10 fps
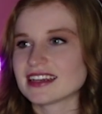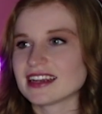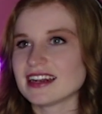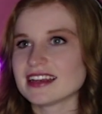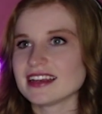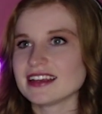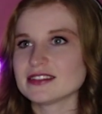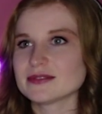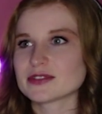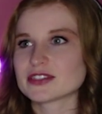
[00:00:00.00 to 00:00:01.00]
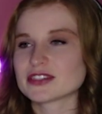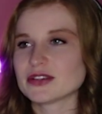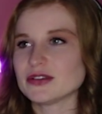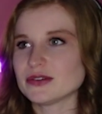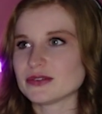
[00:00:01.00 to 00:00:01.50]
Gotta get you some
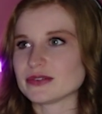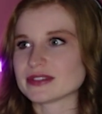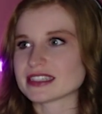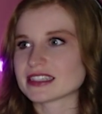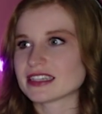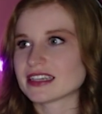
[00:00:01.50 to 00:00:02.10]
shoes.